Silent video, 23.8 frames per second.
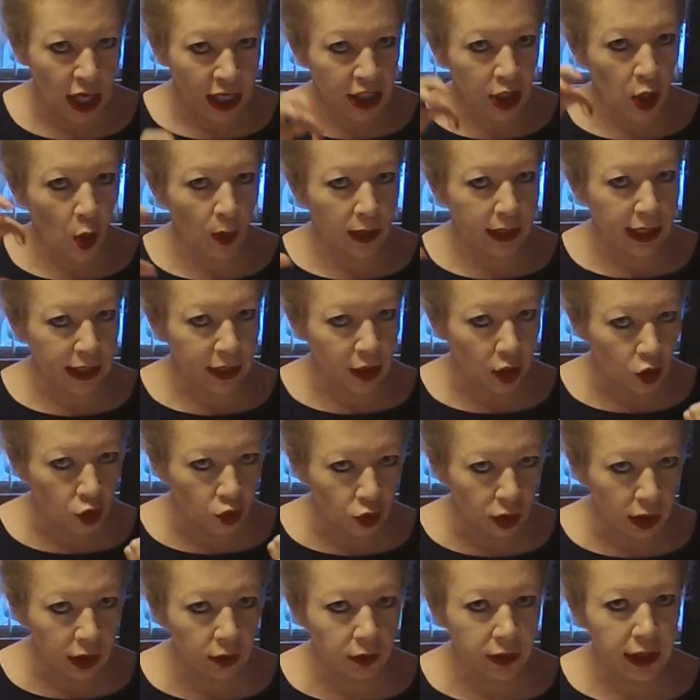So we need to
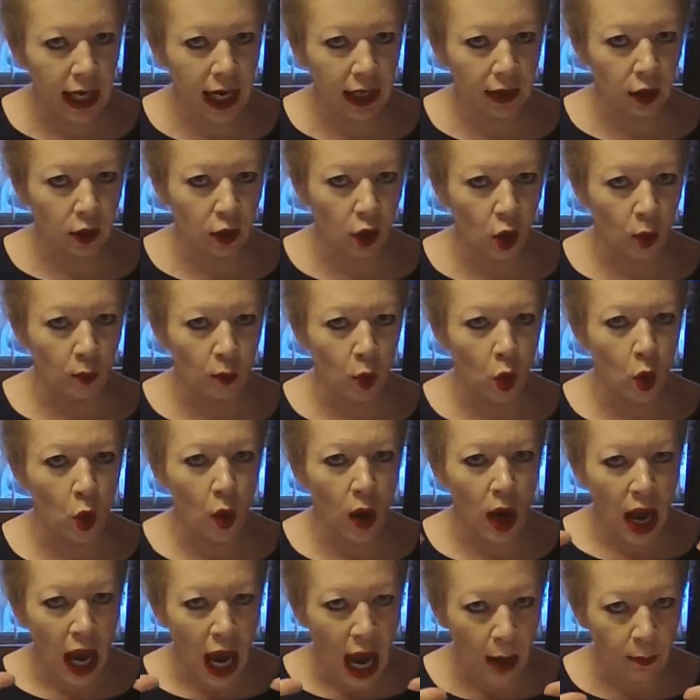drill down a lot
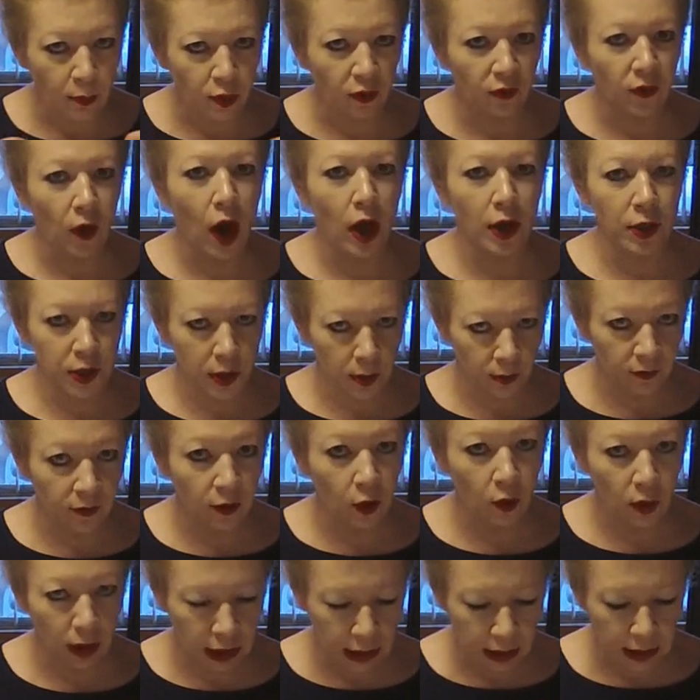more and provide some
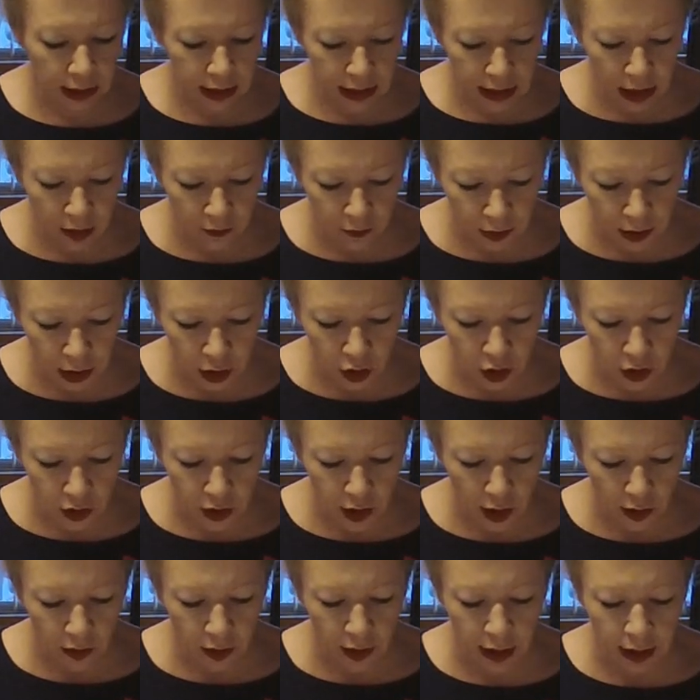very clear
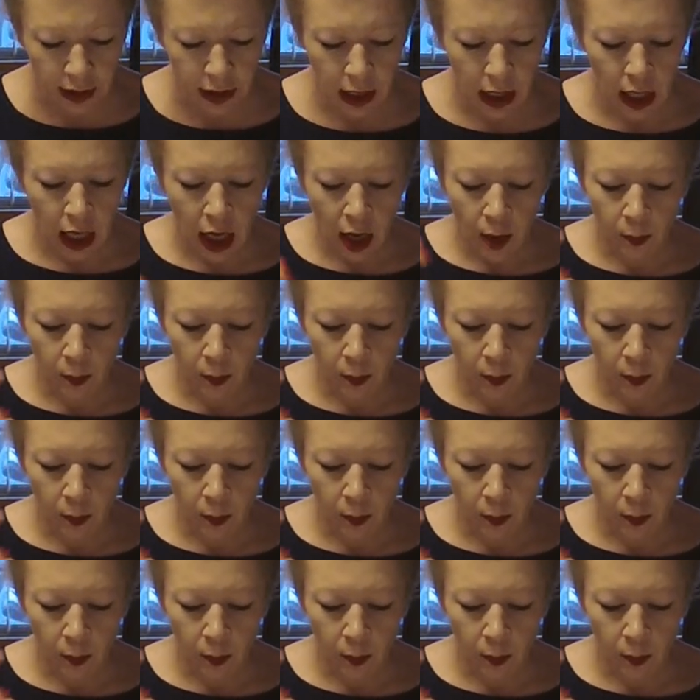definitions, I think.